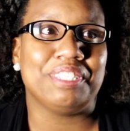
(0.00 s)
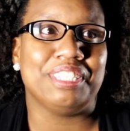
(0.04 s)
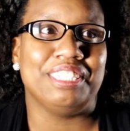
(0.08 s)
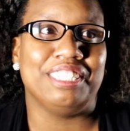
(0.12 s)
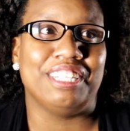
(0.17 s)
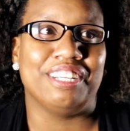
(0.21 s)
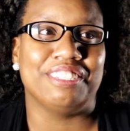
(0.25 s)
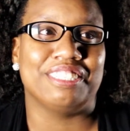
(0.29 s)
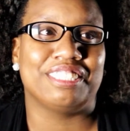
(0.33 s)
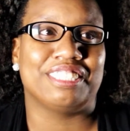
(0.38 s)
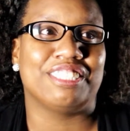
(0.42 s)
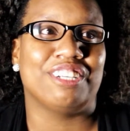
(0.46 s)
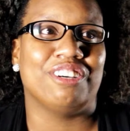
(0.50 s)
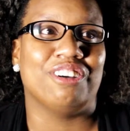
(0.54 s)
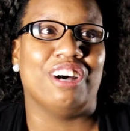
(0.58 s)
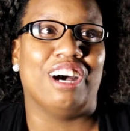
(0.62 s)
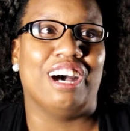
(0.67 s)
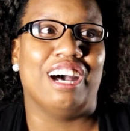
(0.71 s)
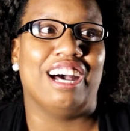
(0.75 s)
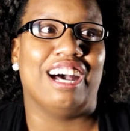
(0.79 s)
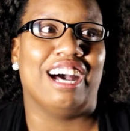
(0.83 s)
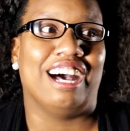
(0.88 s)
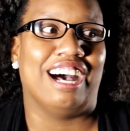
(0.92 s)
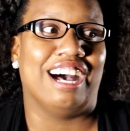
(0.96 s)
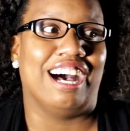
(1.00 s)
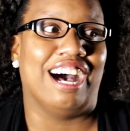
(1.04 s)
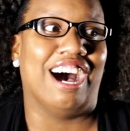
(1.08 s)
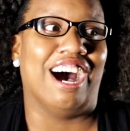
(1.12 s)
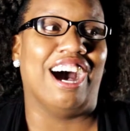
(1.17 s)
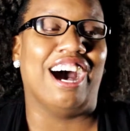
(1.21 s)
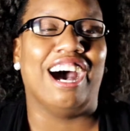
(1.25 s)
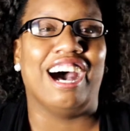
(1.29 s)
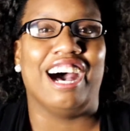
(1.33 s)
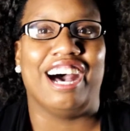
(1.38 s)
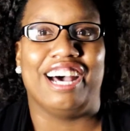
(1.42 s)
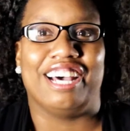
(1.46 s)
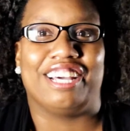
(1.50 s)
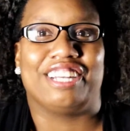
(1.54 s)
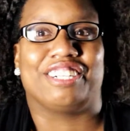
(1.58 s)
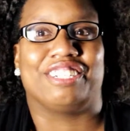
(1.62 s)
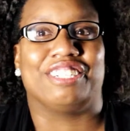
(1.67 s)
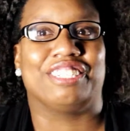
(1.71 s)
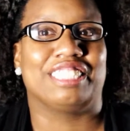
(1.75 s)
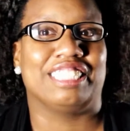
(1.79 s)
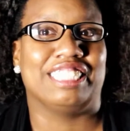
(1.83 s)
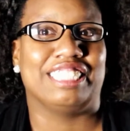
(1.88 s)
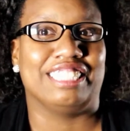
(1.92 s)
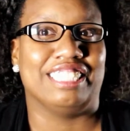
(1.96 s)
you know, so odd
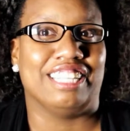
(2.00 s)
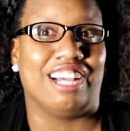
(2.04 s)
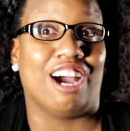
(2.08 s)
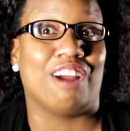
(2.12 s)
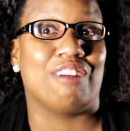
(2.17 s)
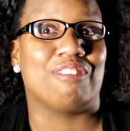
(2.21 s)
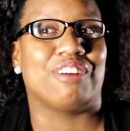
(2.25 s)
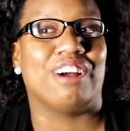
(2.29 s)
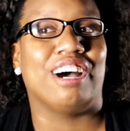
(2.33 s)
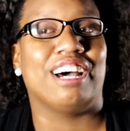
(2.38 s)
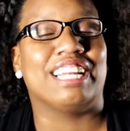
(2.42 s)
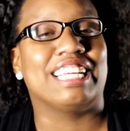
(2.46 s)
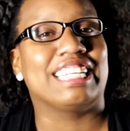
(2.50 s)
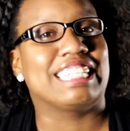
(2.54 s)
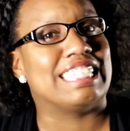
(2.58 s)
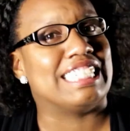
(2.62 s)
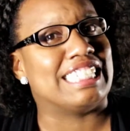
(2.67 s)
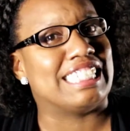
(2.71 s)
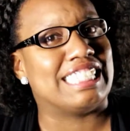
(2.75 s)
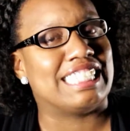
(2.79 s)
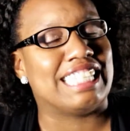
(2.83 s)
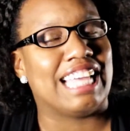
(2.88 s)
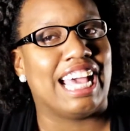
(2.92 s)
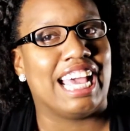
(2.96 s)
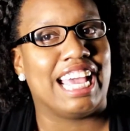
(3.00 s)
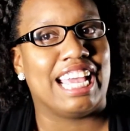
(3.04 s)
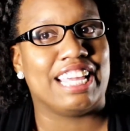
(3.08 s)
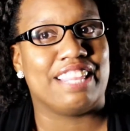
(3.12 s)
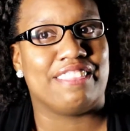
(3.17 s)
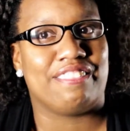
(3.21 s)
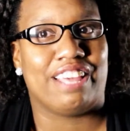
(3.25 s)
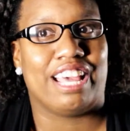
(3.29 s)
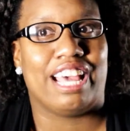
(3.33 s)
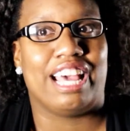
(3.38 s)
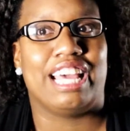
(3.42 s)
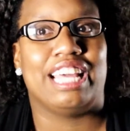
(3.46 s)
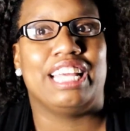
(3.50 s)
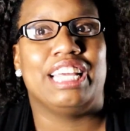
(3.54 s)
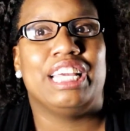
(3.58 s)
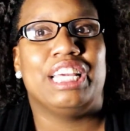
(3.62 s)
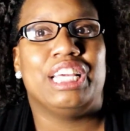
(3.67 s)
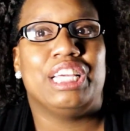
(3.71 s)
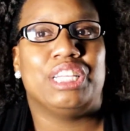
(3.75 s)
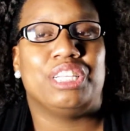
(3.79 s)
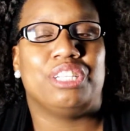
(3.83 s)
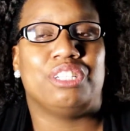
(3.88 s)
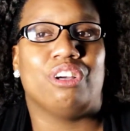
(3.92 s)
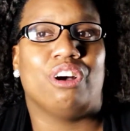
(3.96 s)
or ironic to say that,
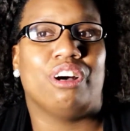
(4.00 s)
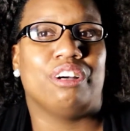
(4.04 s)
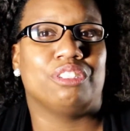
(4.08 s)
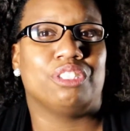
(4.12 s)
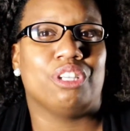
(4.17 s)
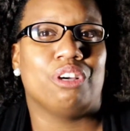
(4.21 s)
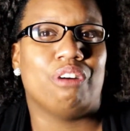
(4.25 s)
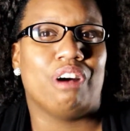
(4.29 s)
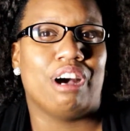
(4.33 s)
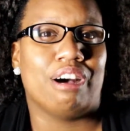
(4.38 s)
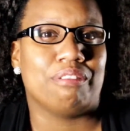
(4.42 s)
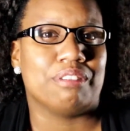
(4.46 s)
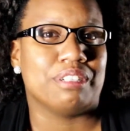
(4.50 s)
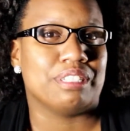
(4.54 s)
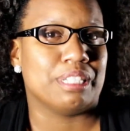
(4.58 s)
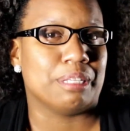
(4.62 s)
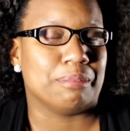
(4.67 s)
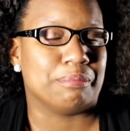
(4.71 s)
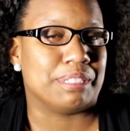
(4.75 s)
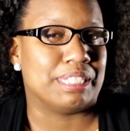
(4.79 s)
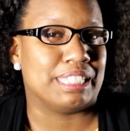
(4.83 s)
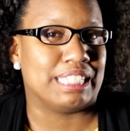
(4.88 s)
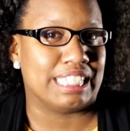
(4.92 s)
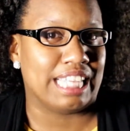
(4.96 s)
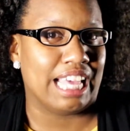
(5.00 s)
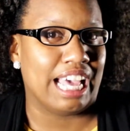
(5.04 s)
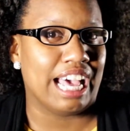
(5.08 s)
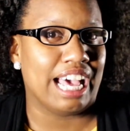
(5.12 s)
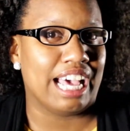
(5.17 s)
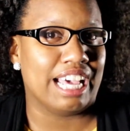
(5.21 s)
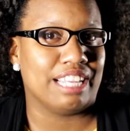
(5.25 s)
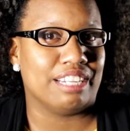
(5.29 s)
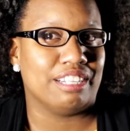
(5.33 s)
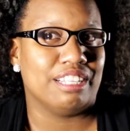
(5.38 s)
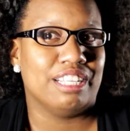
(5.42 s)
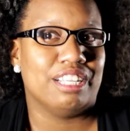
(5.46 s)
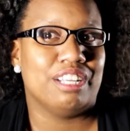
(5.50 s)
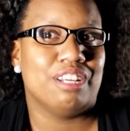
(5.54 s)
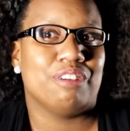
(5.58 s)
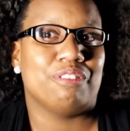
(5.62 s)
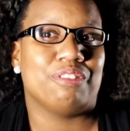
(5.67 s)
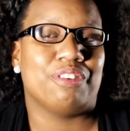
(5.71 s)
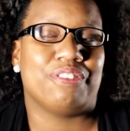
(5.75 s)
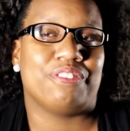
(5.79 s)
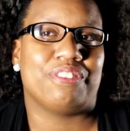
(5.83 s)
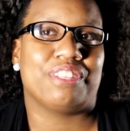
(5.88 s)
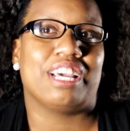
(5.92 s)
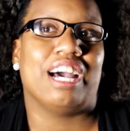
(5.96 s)
you know, although I was upset
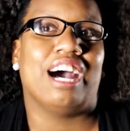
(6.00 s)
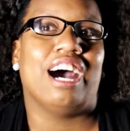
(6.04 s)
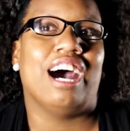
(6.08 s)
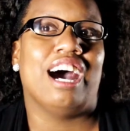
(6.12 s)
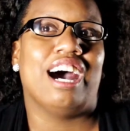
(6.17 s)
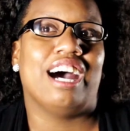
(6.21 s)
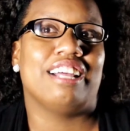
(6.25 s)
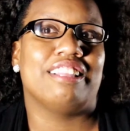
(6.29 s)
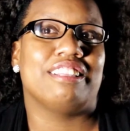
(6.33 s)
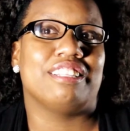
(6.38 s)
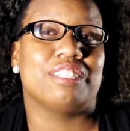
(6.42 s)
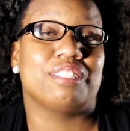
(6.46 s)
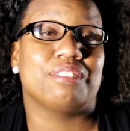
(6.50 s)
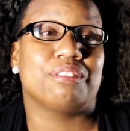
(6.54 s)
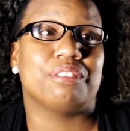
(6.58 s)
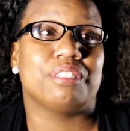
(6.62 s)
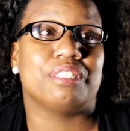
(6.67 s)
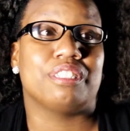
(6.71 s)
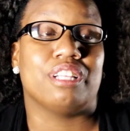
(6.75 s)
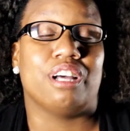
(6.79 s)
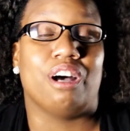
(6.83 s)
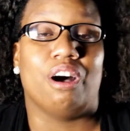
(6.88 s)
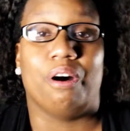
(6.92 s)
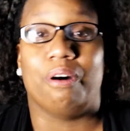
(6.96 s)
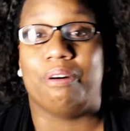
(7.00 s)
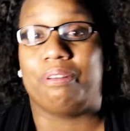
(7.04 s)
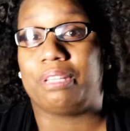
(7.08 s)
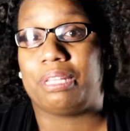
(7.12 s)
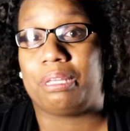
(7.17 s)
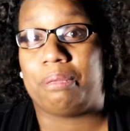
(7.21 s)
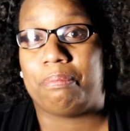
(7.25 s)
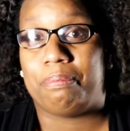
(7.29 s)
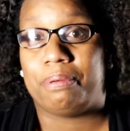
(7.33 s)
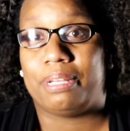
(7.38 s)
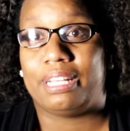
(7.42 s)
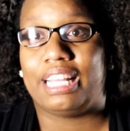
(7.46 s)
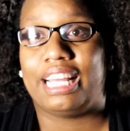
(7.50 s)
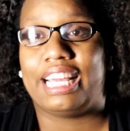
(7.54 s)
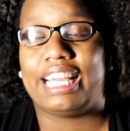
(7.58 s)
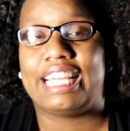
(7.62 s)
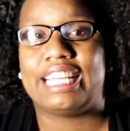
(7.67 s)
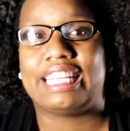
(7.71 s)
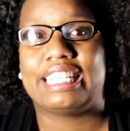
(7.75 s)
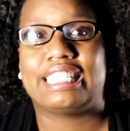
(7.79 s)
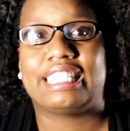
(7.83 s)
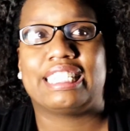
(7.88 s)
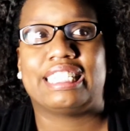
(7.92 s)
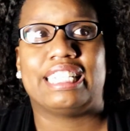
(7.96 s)
with God, this was the only
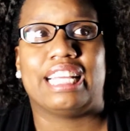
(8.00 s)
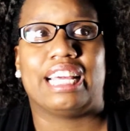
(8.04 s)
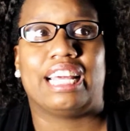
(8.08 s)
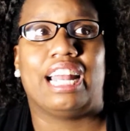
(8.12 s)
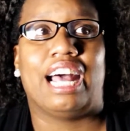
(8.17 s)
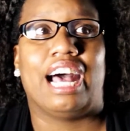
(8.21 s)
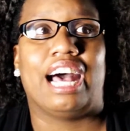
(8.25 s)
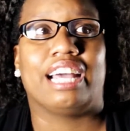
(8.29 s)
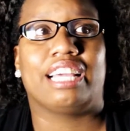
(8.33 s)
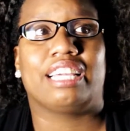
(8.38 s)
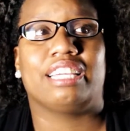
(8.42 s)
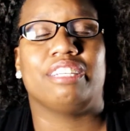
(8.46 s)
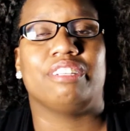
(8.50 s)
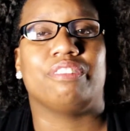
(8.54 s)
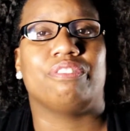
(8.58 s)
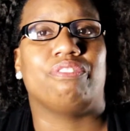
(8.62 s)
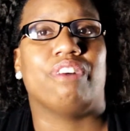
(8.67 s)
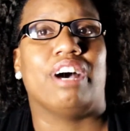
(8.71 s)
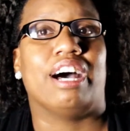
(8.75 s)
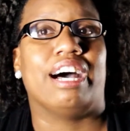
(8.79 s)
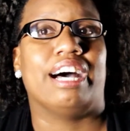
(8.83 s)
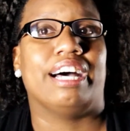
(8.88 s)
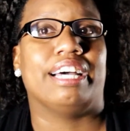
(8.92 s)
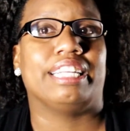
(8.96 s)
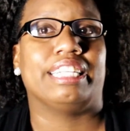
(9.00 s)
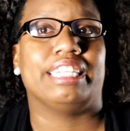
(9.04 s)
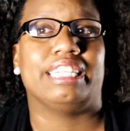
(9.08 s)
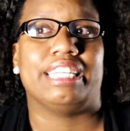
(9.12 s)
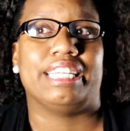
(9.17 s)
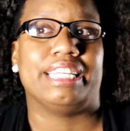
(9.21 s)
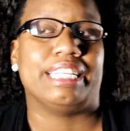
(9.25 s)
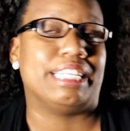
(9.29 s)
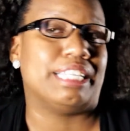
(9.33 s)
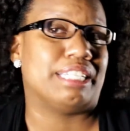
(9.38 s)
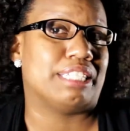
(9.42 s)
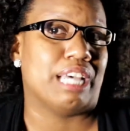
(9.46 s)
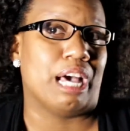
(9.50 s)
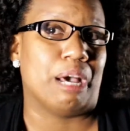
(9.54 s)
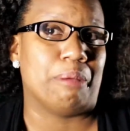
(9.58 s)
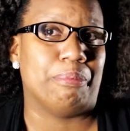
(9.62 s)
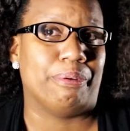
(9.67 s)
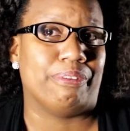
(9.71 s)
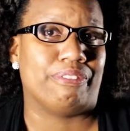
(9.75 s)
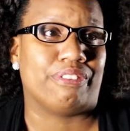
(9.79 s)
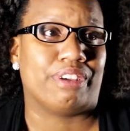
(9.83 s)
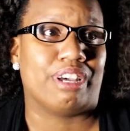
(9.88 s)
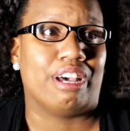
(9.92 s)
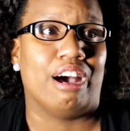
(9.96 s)
place that I could find any
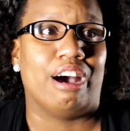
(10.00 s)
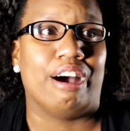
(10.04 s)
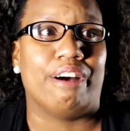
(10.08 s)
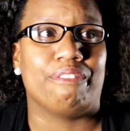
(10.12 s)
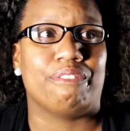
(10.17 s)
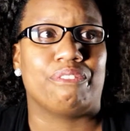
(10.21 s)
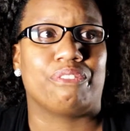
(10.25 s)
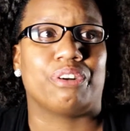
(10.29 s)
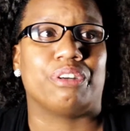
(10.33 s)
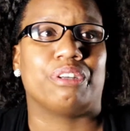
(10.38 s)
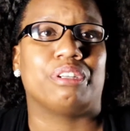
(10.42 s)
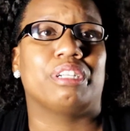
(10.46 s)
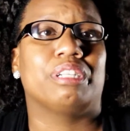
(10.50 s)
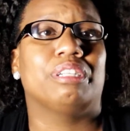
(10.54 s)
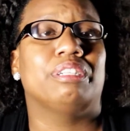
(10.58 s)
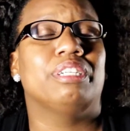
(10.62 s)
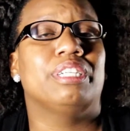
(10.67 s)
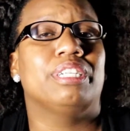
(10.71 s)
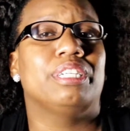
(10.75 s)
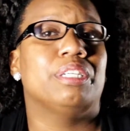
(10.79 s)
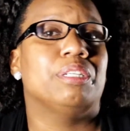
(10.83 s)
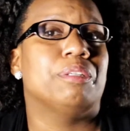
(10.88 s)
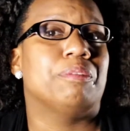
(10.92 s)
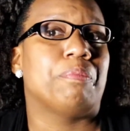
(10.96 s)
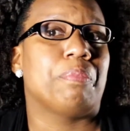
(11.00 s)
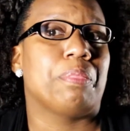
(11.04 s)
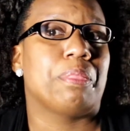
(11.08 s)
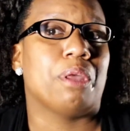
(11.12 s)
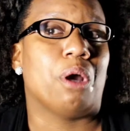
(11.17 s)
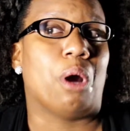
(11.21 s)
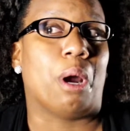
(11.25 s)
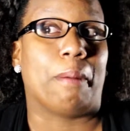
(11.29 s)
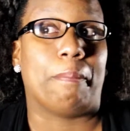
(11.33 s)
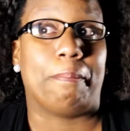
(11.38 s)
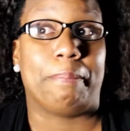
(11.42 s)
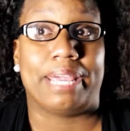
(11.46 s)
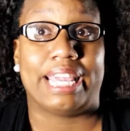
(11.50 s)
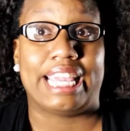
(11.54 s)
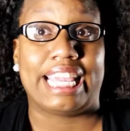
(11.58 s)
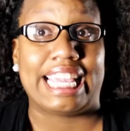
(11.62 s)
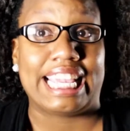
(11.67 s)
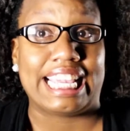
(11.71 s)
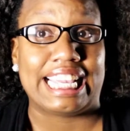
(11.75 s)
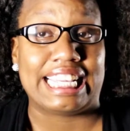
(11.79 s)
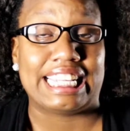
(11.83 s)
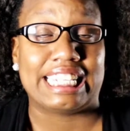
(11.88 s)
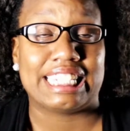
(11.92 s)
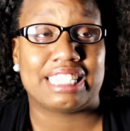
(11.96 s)
type of comfort or
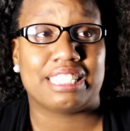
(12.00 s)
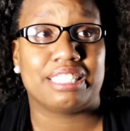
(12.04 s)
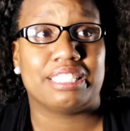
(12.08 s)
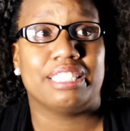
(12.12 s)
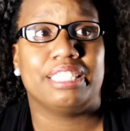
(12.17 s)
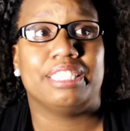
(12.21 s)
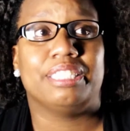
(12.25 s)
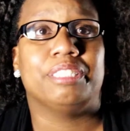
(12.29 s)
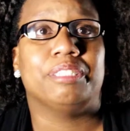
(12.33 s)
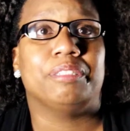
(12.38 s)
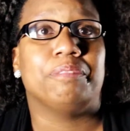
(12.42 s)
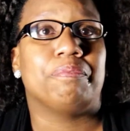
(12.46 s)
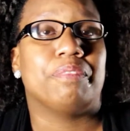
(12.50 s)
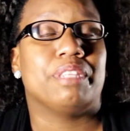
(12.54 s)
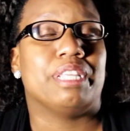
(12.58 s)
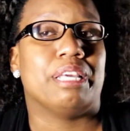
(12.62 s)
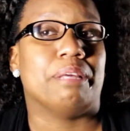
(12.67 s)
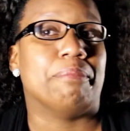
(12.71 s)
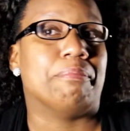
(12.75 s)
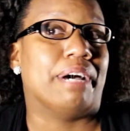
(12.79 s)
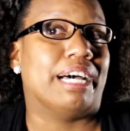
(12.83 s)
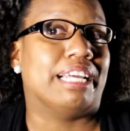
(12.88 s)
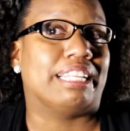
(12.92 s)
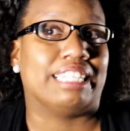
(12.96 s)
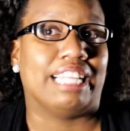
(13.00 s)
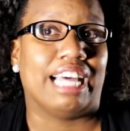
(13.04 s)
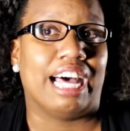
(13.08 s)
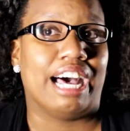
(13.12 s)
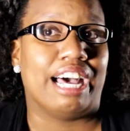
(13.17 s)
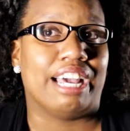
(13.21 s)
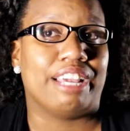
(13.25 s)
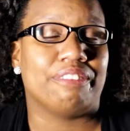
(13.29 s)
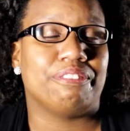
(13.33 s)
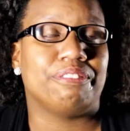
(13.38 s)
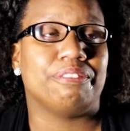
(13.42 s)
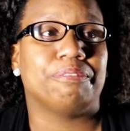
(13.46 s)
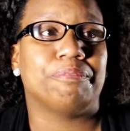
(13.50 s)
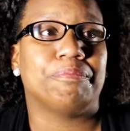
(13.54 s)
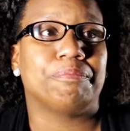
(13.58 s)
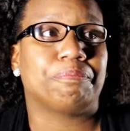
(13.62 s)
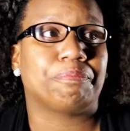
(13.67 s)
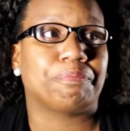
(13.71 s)
peace in my life.